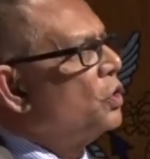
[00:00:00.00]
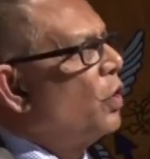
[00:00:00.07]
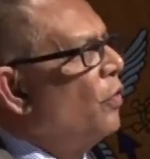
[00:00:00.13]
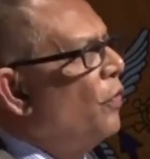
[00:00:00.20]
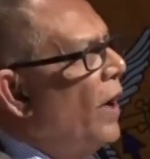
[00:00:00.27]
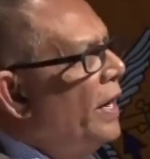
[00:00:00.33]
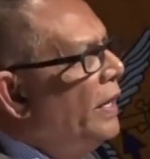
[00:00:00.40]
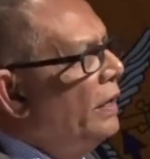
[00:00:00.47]
So
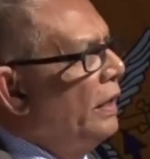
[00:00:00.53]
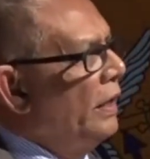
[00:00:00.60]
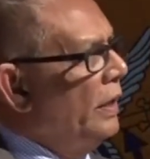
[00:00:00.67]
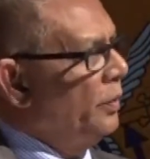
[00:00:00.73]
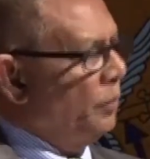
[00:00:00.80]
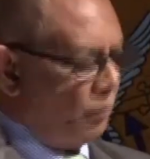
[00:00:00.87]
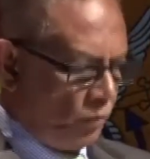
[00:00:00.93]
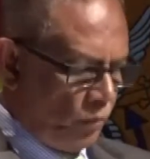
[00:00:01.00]

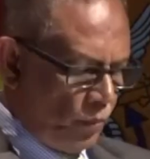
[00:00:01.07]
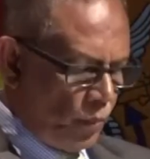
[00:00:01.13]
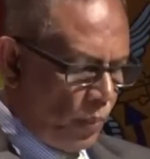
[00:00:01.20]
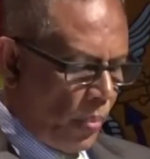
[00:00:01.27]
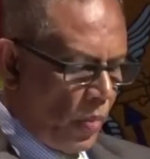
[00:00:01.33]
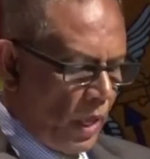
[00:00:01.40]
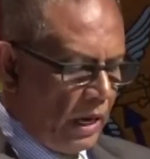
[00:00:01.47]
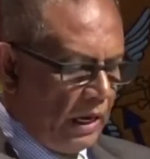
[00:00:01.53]
finally,
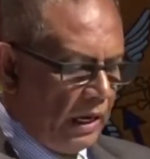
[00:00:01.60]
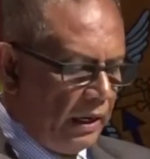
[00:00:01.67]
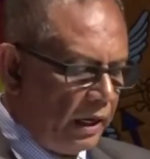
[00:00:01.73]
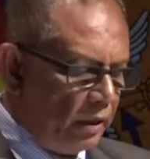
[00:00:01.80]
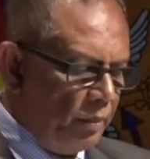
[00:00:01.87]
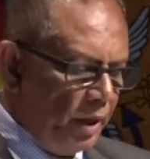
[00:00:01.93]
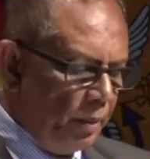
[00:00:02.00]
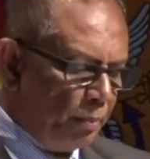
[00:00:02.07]

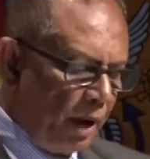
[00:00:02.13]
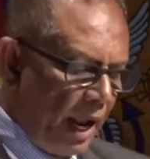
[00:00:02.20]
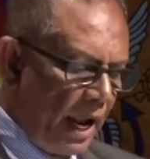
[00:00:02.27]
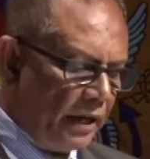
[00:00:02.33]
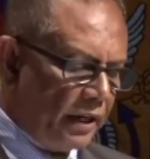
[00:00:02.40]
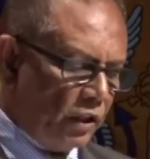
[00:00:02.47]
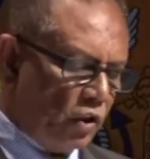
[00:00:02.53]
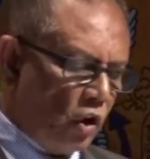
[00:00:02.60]
let me
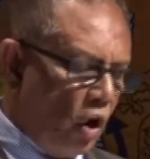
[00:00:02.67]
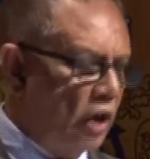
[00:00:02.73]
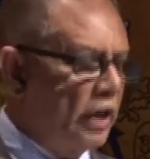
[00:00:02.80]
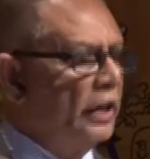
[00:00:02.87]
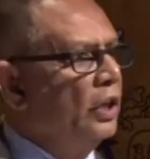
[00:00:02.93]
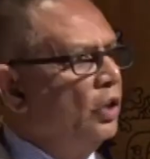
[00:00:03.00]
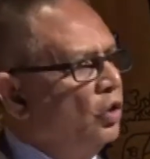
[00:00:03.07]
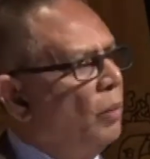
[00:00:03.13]
plant a
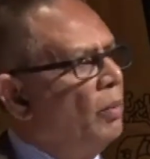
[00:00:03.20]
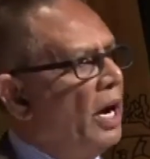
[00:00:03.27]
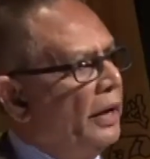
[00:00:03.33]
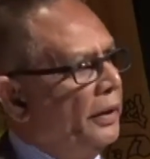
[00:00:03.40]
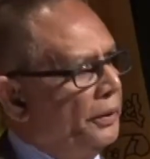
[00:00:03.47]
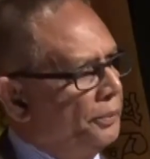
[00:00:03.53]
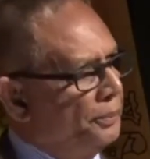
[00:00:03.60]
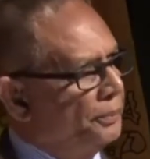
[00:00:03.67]
thought in your
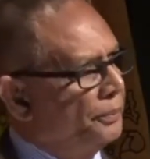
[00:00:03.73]
mind.